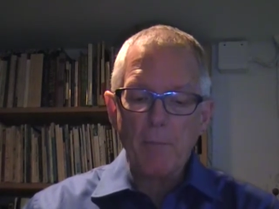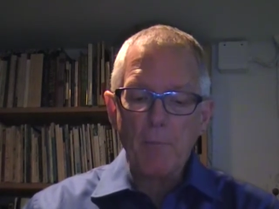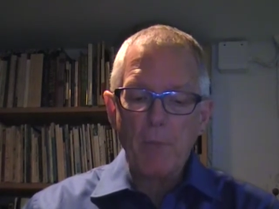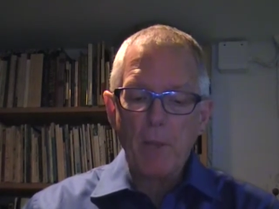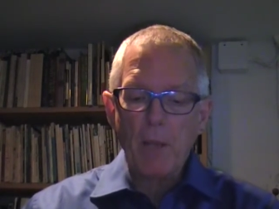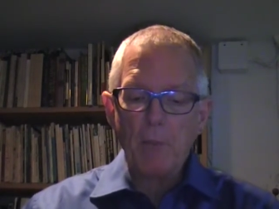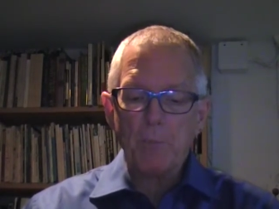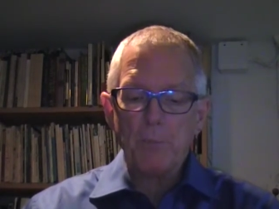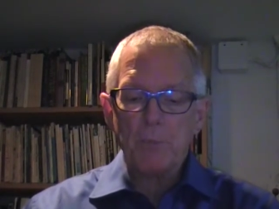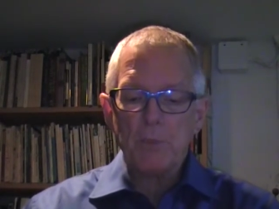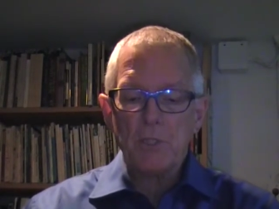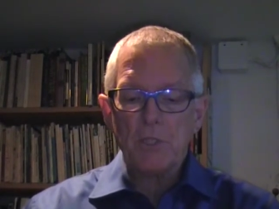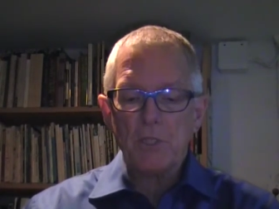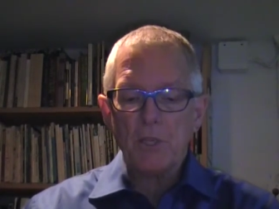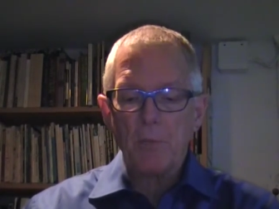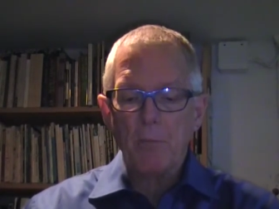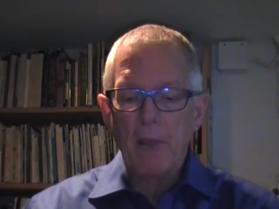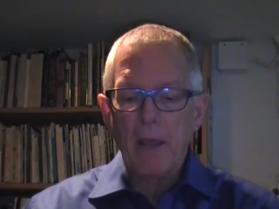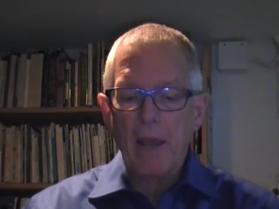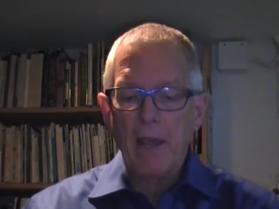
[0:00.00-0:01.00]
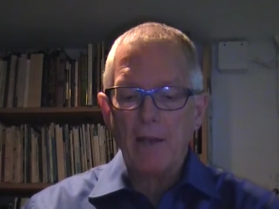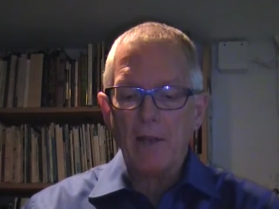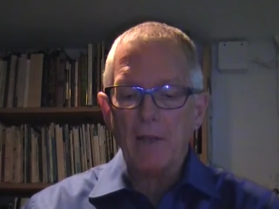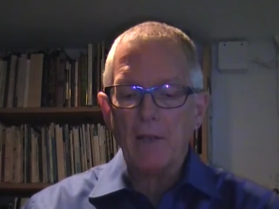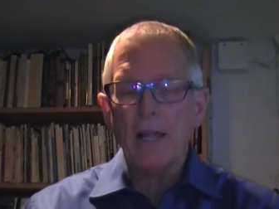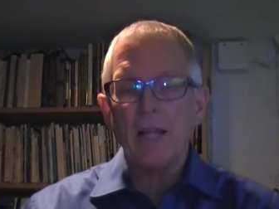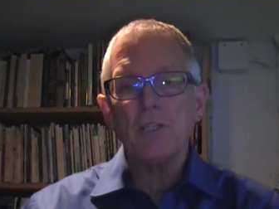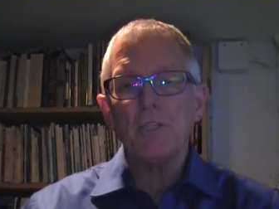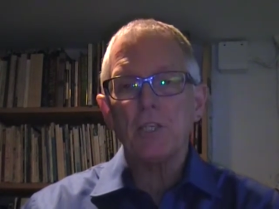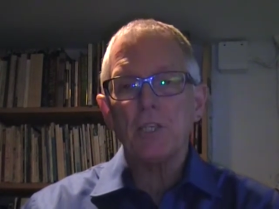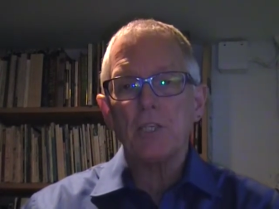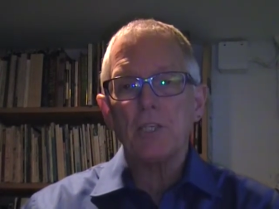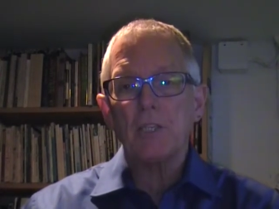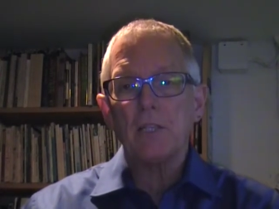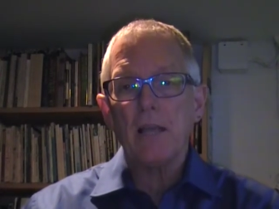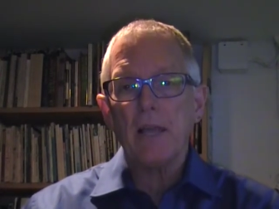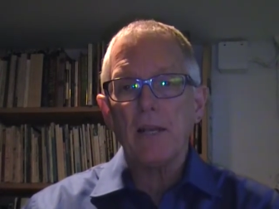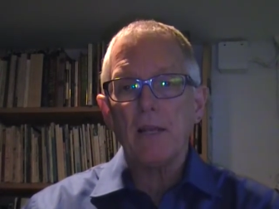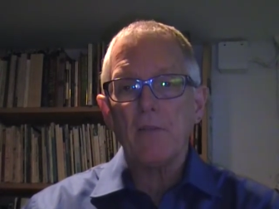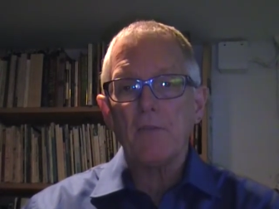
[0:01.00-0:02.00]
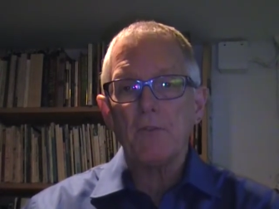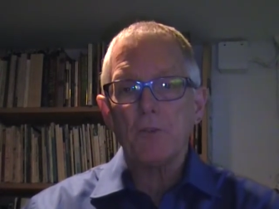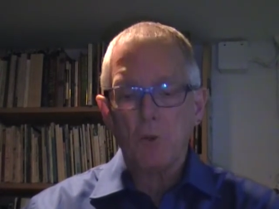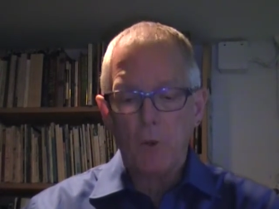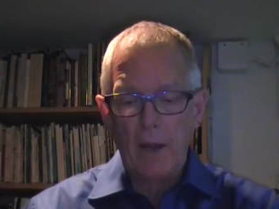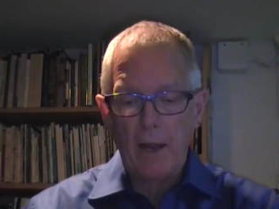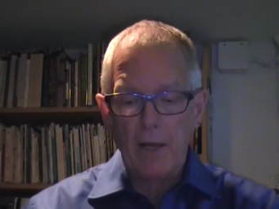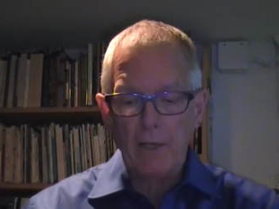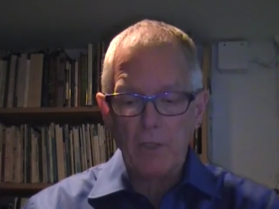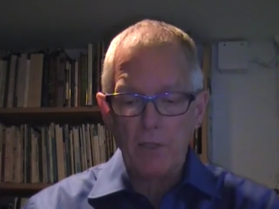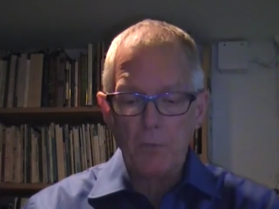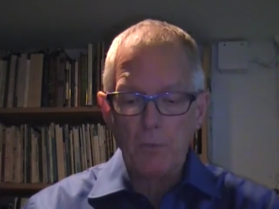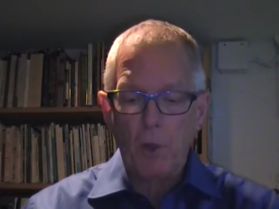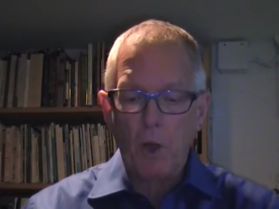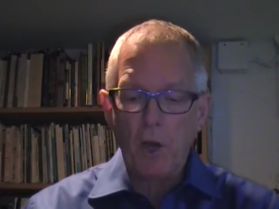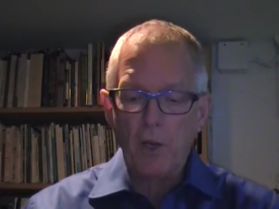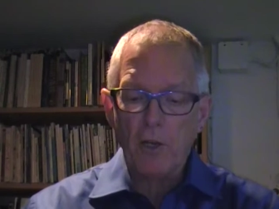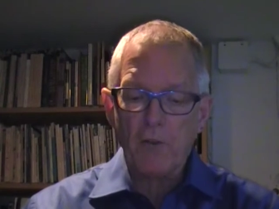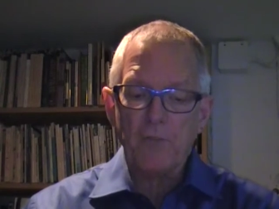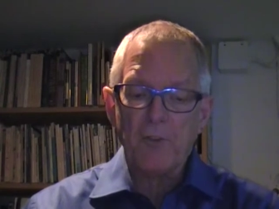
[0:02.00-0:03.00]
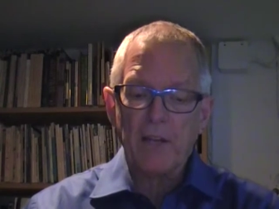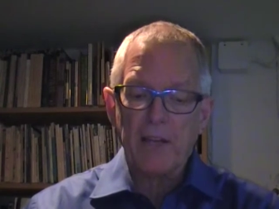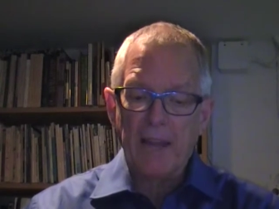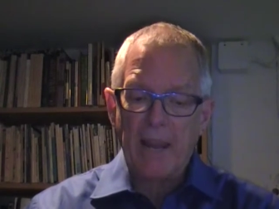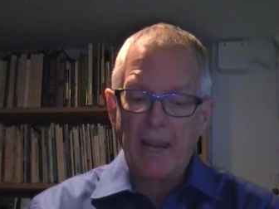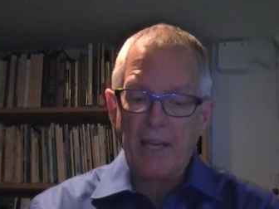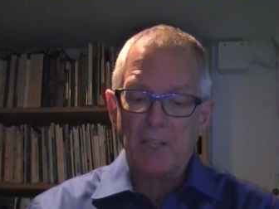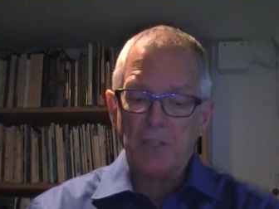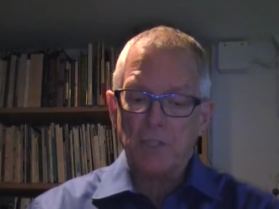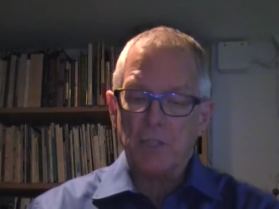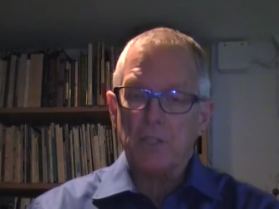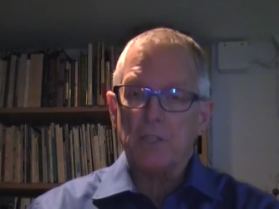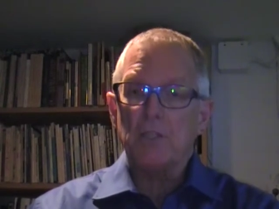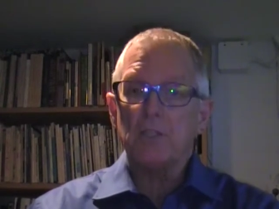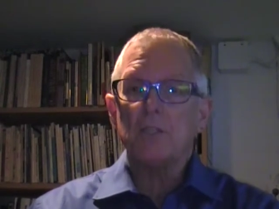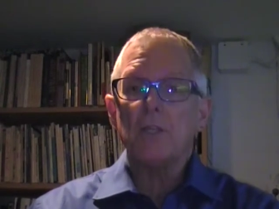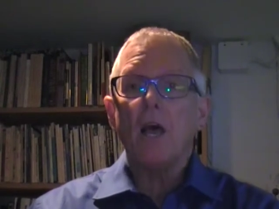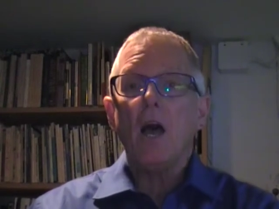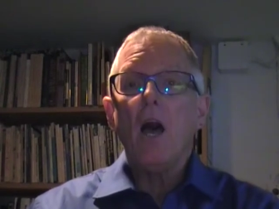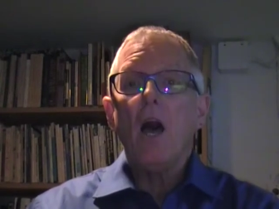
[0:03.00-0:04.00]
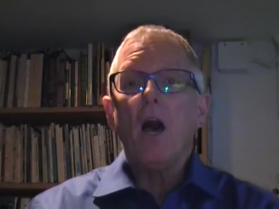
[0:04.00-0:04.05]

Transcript: pimps demand legislative transmogrifications